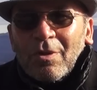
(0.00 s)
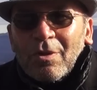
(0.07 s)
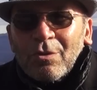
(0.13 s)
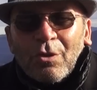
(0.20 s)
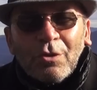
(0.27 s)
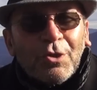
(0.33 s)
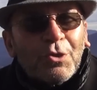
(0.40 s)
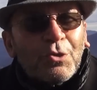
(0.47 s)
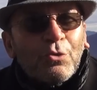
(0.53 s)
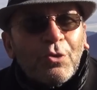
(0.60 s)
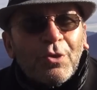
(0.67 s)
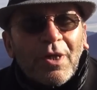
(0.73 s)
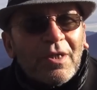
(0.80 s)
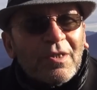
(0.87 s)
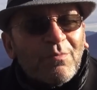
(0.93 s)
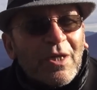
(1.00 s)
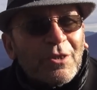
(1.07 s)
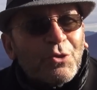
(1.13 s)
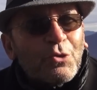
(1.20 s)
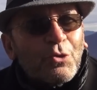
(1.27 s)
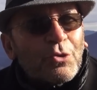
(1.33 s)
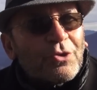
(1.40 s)
Dorje Shugden is
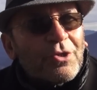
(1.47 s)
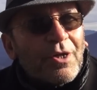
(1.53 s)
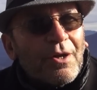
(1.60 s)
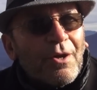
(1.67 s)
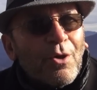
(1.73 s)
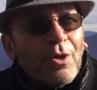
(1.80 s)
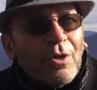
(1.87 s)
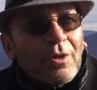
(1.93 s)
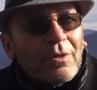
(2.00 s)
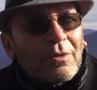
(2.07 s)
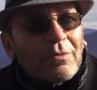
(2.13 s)
Manjushri,